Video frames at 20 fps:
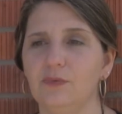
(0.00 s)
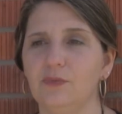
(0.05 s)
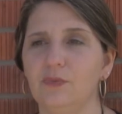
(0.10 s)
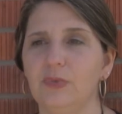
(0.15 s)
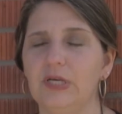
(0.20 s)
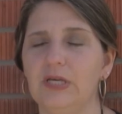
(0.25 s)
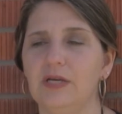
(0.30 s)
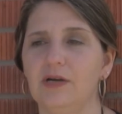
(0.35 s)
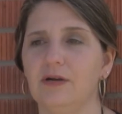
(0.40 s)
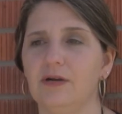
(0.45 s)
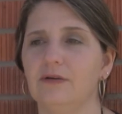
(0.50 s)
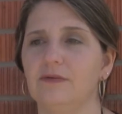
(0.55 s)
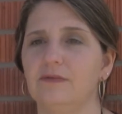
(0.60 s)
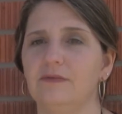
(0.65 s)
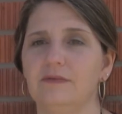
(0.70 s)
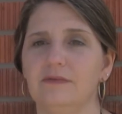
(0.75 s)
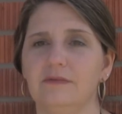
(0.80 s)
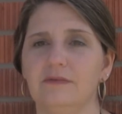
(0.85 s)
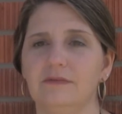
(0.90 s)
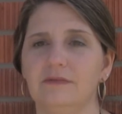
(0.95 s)
We are
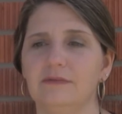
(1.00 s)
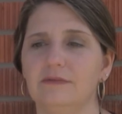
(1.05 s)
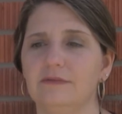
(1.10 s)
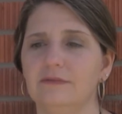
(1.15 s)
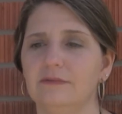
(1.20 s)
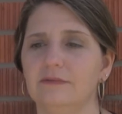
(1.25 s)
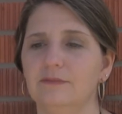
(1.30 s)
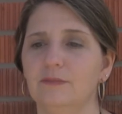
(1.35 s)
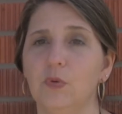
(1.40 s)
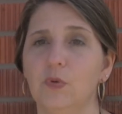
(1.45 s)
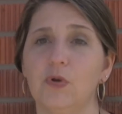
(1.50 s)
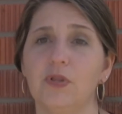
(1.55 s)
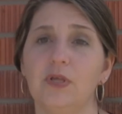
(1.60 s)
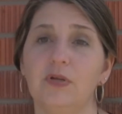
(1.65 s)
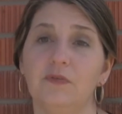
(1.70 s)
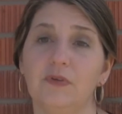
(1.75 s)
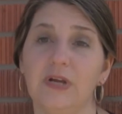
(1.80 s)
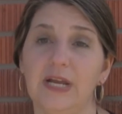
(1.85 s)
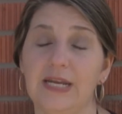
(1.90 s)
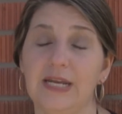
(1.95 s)
more
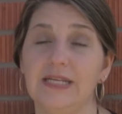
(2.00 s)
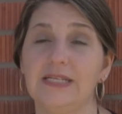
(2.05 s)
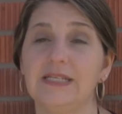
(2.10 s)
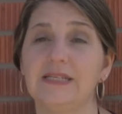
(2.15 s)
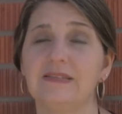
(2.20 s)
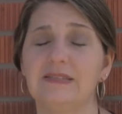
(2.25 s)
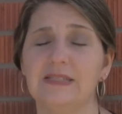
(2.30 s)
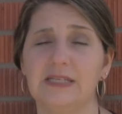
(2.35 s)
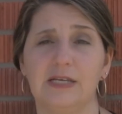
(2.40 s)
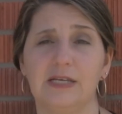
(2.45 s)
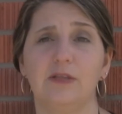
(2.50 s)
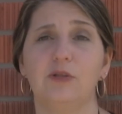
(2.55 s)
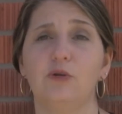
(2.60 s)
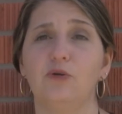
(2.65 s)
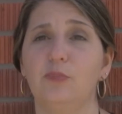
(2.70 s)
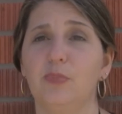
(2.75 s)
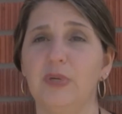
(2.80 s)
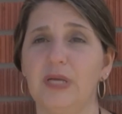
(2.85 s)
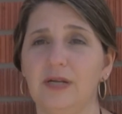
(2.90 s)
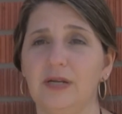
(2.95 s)
than ready to see a
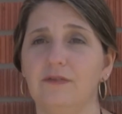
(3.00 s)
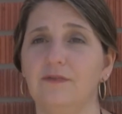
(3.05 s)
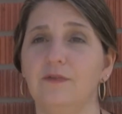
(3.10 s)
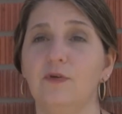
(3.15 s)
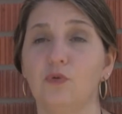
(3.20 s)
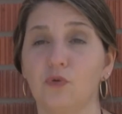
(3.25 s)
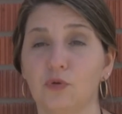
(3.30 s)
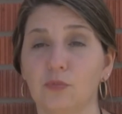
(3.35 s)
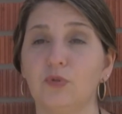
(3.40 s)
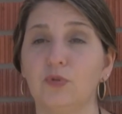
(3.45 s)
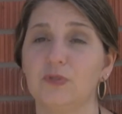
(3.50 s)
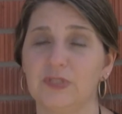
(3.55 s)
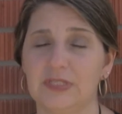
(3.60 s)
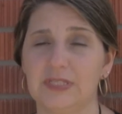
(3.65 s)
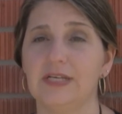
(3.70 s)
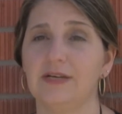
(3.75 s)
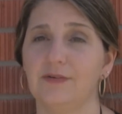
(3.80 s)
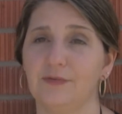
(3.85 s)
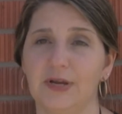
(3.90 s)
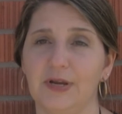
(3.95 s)
little bit of
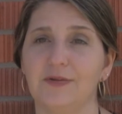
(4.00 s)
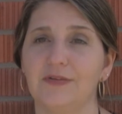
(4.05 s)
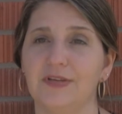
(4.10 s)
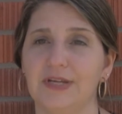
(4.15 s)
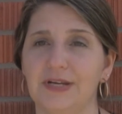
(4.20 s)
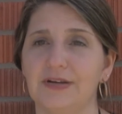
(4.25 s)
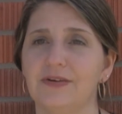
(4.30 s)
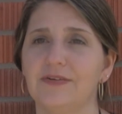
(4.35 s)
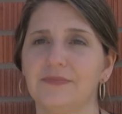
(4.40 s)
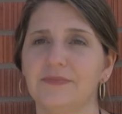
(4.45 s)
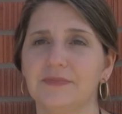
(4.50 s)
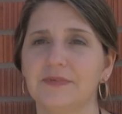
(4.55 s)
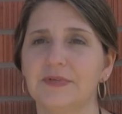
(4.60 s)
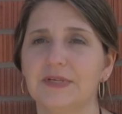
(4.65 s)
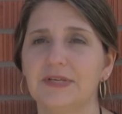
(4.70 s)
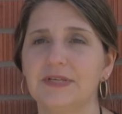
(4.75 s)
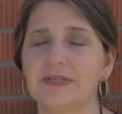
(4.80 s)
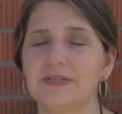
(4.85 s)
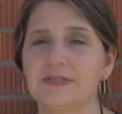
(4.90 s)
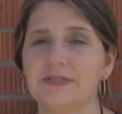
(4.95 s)
normalcy around here.
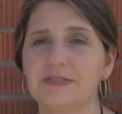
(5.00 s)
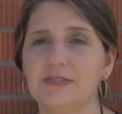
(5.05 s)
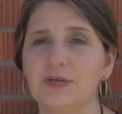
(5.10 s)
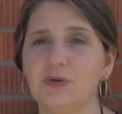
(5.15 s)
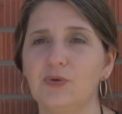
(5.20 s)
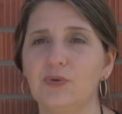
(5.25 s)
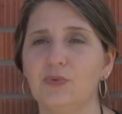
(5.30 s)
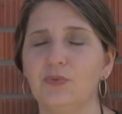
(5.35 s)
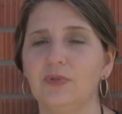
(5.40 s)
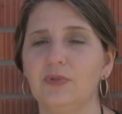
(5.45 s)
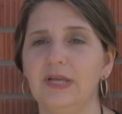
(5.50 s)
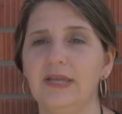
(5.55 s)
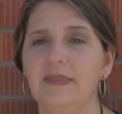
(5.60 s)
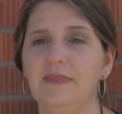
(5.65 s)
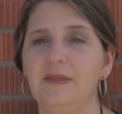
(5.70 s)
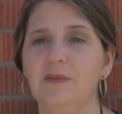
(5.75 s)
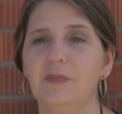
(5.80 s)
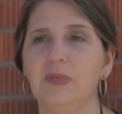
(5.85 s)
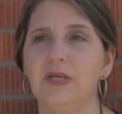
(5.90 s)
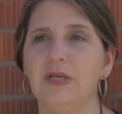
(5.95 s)
So
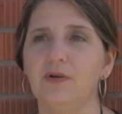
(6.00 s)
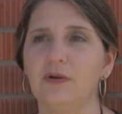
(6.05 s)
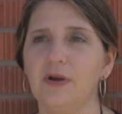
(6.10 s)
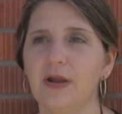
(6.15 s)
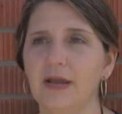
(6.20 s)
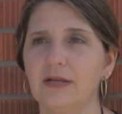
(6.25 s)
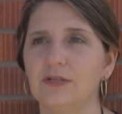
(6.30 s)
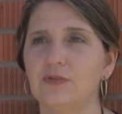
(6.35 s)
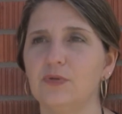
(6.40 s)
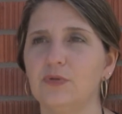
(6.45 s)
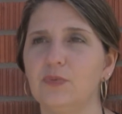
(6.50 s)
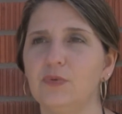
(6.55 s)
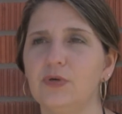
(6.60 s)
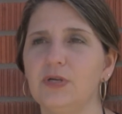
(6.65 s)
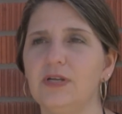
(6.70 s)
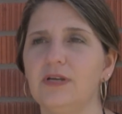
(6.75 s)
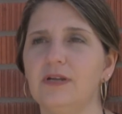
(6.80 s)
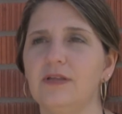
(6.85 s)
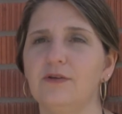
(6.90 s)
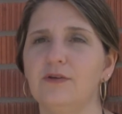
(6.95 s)
letting them interact with
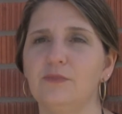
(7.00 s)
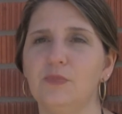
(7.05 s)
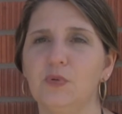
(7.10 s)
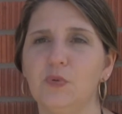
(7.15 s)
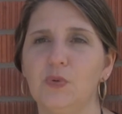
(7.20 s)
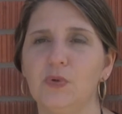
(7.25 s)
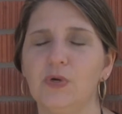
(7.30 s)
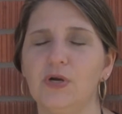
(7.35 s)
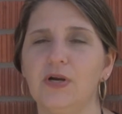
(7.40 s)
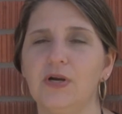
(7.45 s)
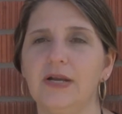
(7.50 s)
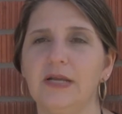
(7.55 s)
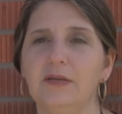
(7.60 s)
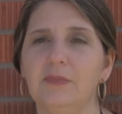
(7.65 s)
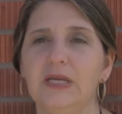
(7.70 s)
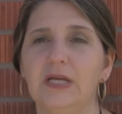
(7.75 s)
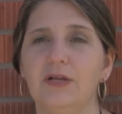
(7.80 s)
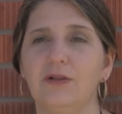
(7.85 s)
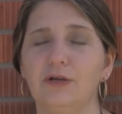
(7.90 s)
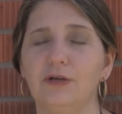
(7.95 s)
one another more
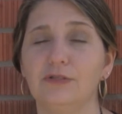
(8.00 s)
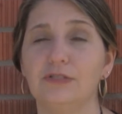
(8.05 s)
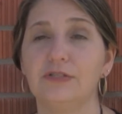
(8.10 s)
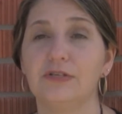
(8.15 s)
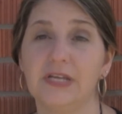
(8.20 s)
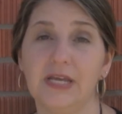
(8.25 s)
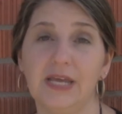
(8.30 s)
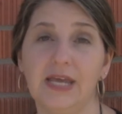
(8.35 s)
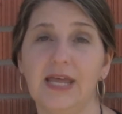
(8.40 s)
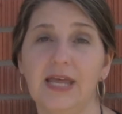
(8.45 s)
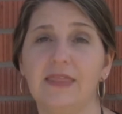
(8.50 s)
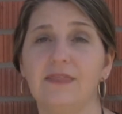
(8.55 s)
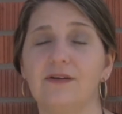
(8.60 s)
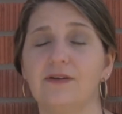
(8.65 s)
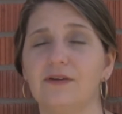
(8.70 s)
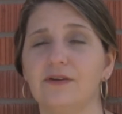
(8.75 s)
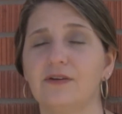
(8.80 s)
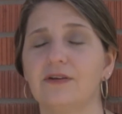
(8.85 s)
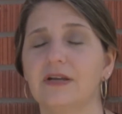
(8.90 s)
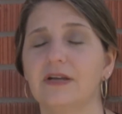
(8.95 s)
and be closer
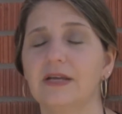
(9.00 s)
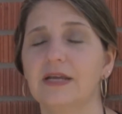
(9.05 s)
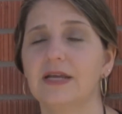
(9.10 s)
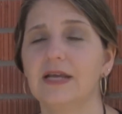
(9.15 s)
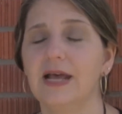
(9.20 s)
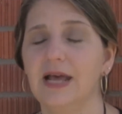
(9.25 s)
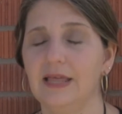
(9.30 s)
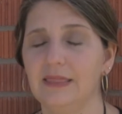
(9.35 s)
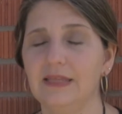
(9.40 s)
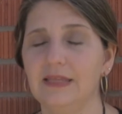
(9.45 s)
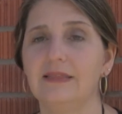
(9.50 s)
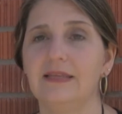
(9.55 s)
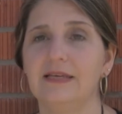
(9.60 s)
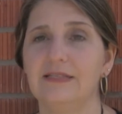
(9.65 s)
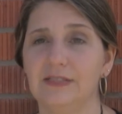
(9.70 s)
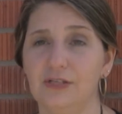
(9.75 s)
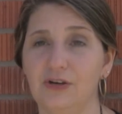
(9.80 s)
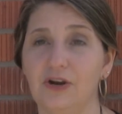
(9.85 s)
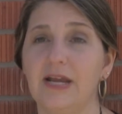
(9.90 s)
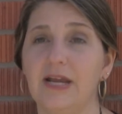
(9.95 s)
together, I think
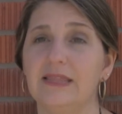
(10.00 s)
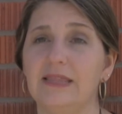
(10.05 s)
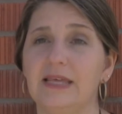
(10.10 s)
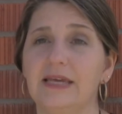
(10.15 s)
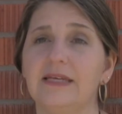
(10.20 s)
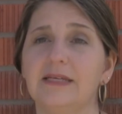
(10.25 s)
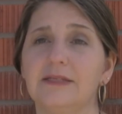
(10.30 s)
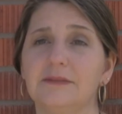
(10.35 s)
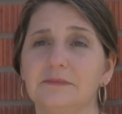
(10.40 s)
that's a great thing.